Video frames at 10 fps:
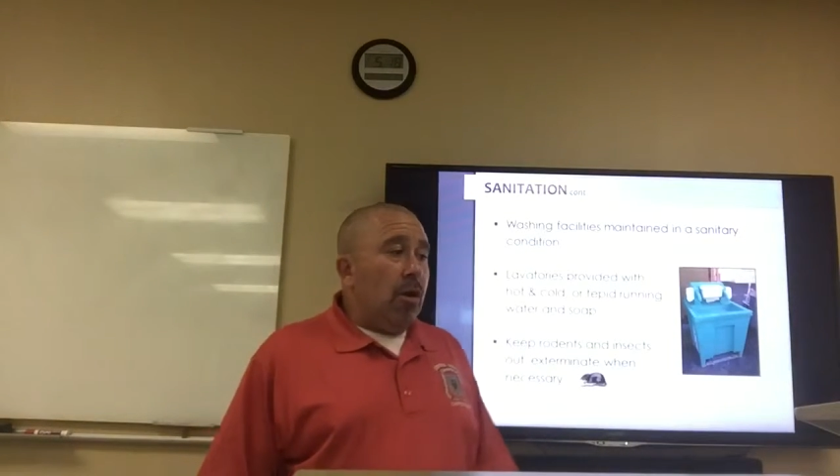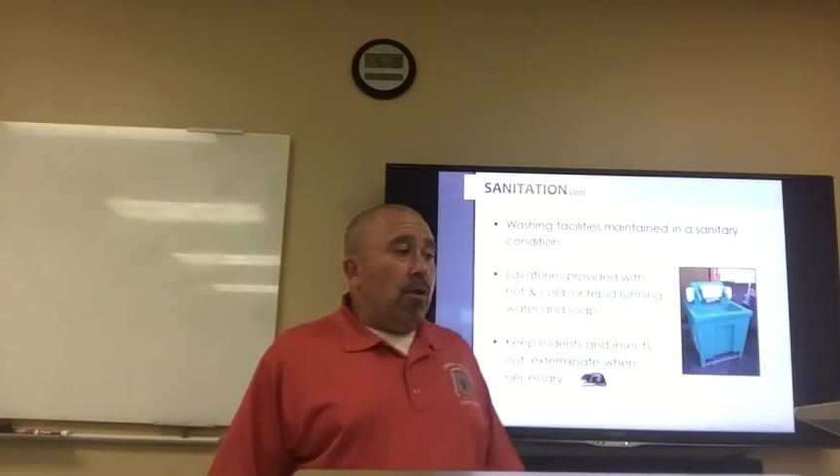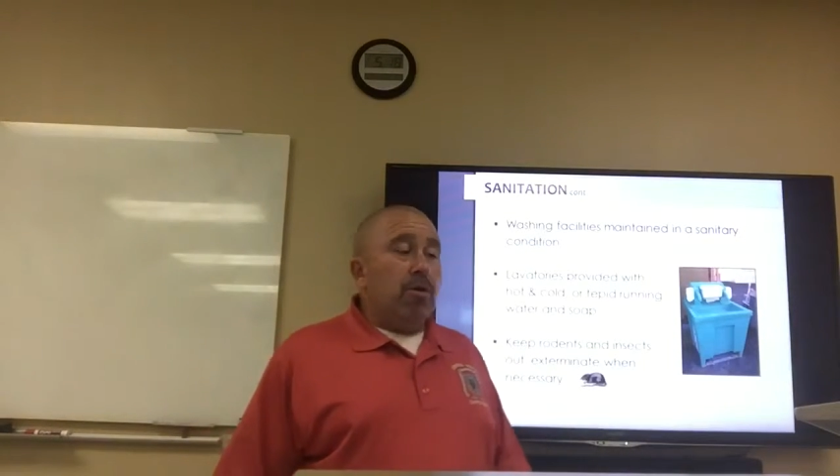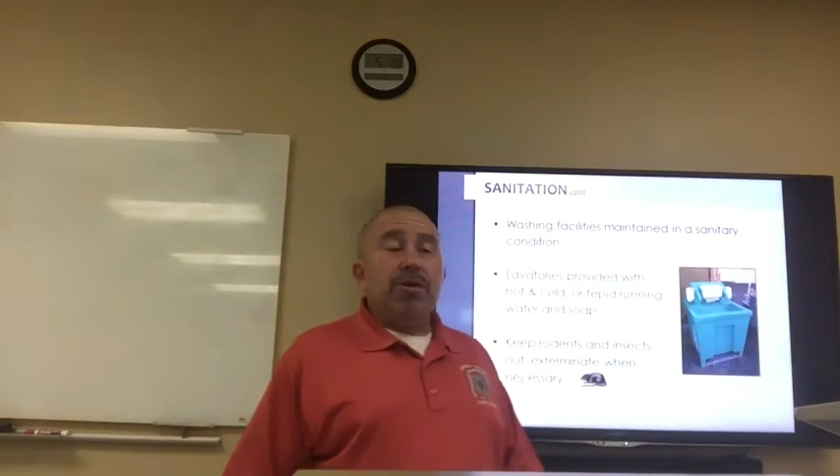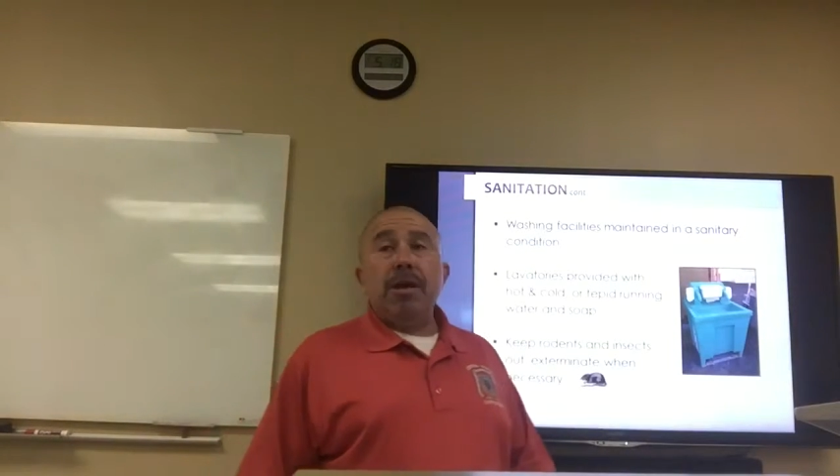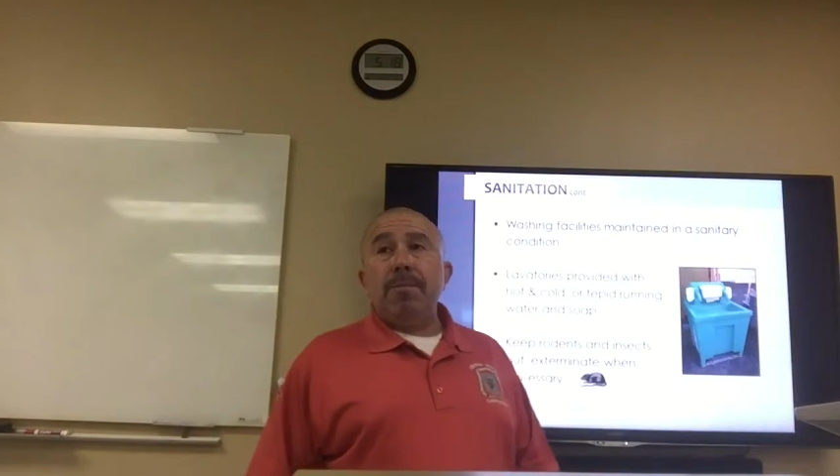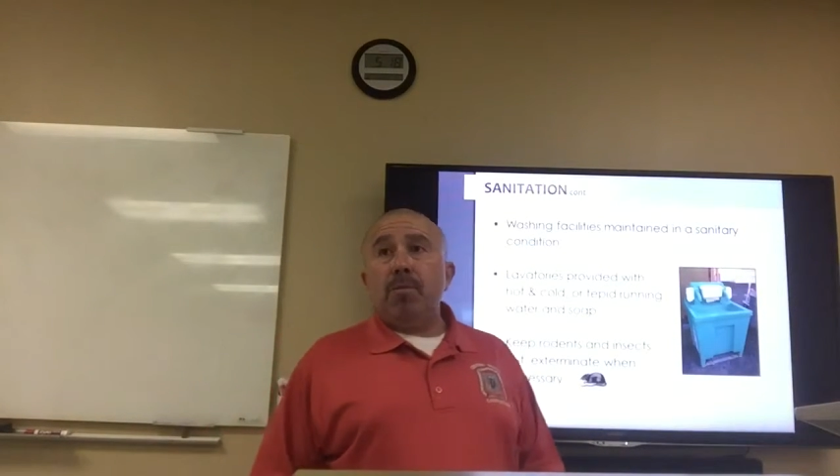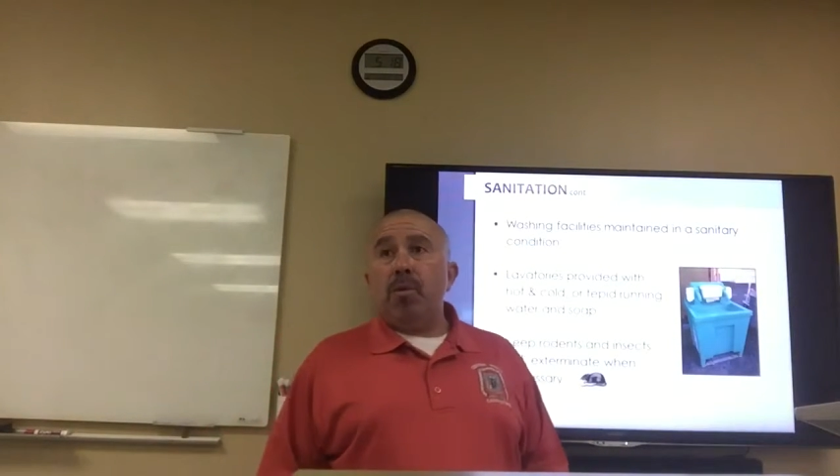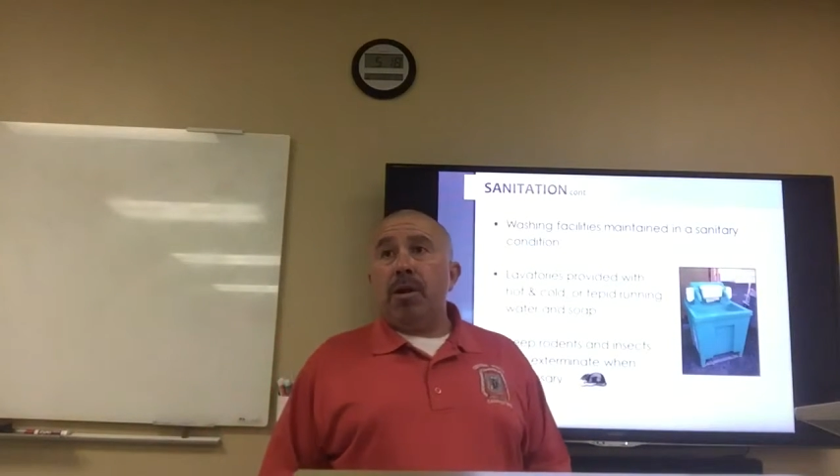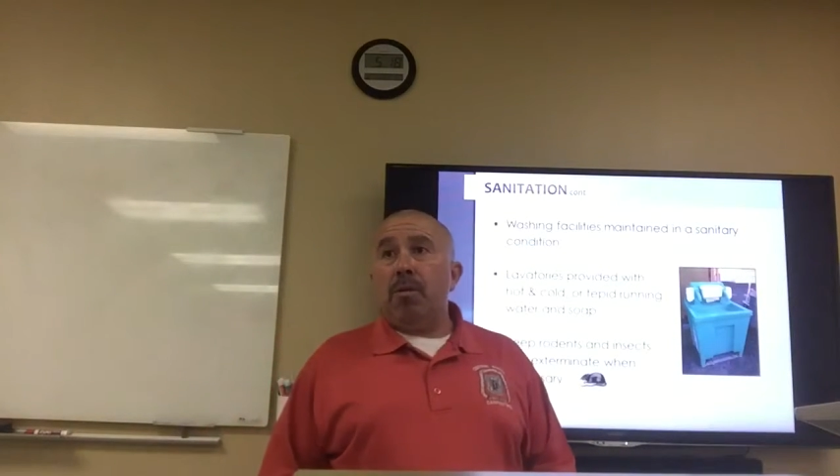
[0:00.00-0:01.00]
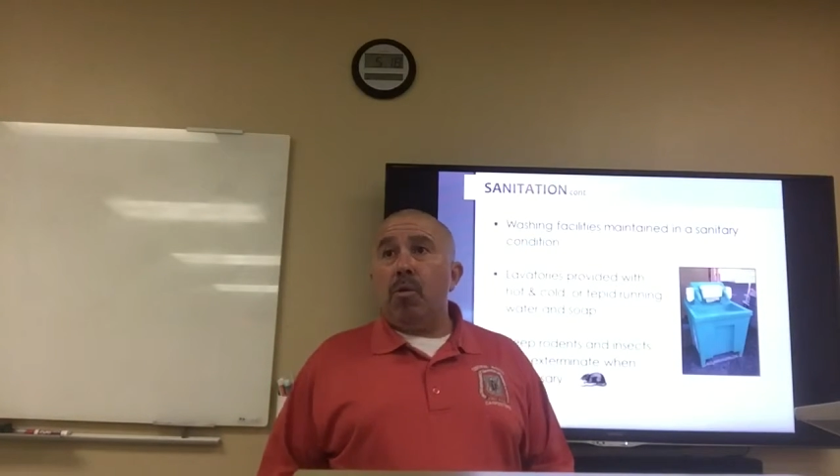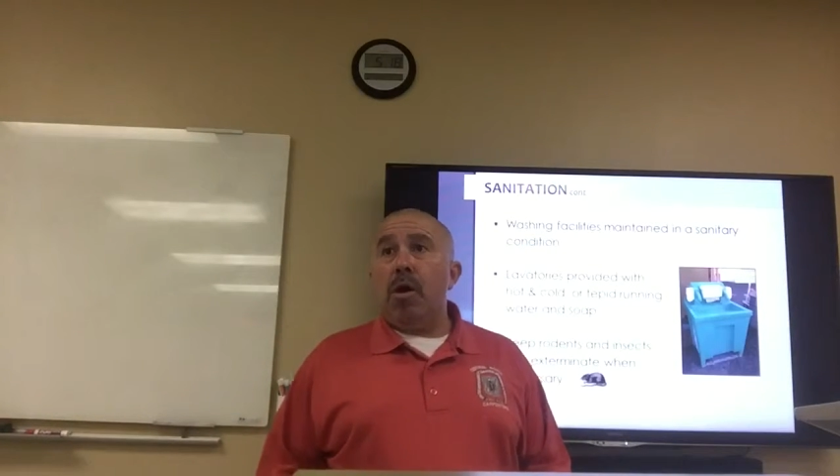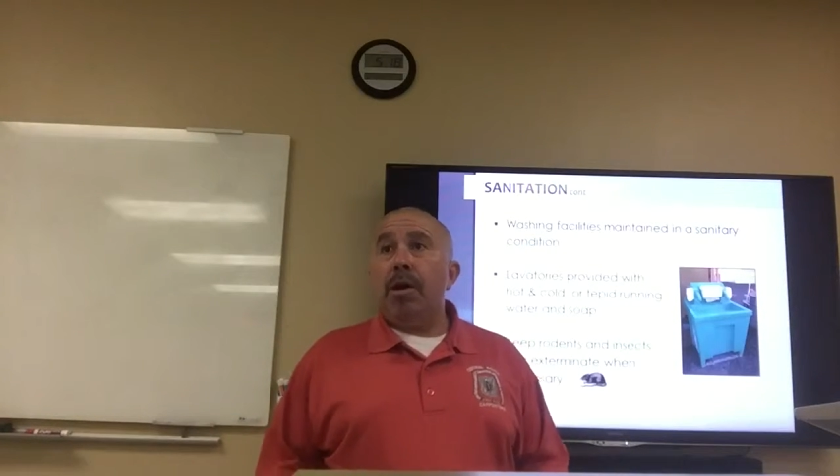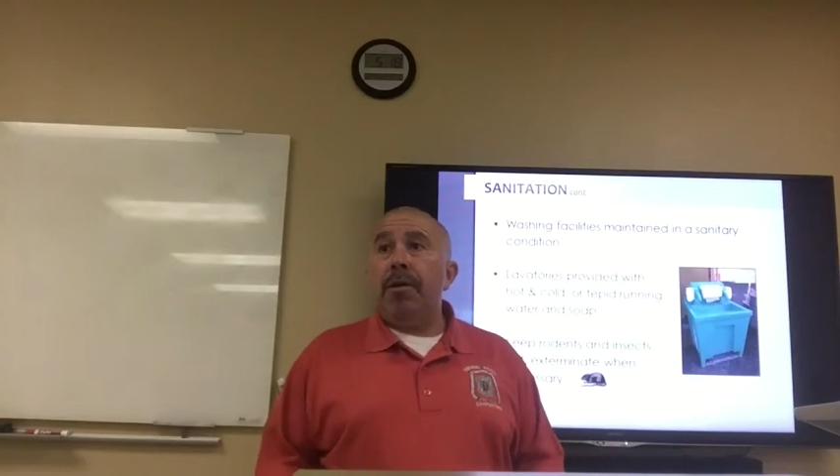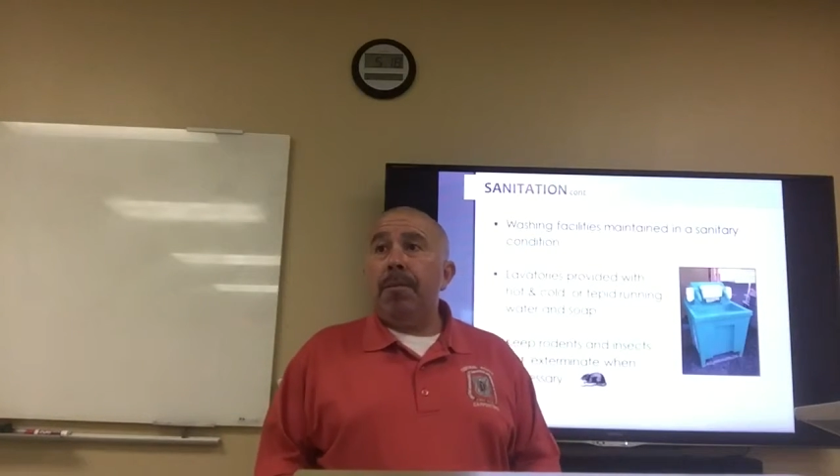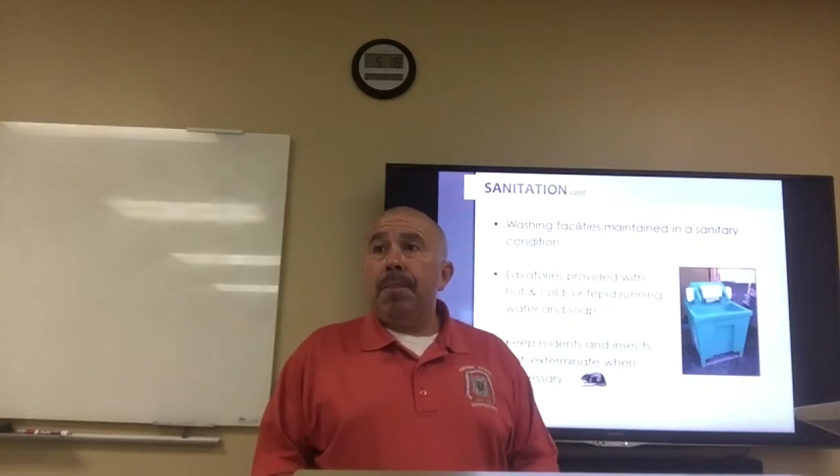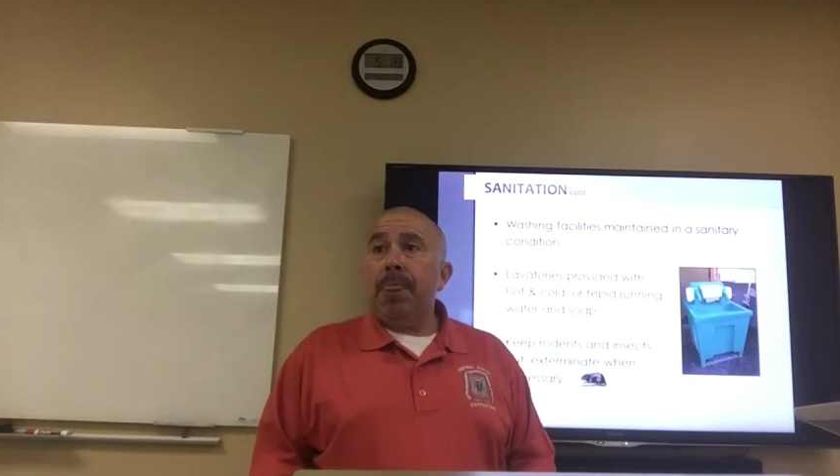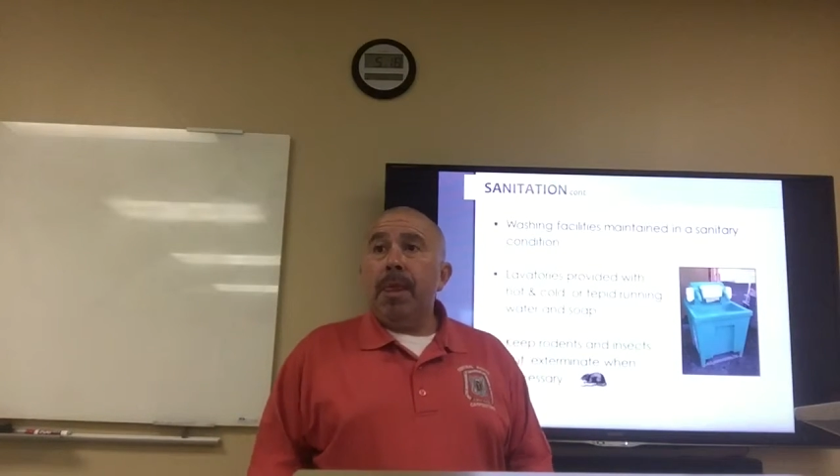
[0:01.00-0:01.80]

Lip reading: or tepid running water.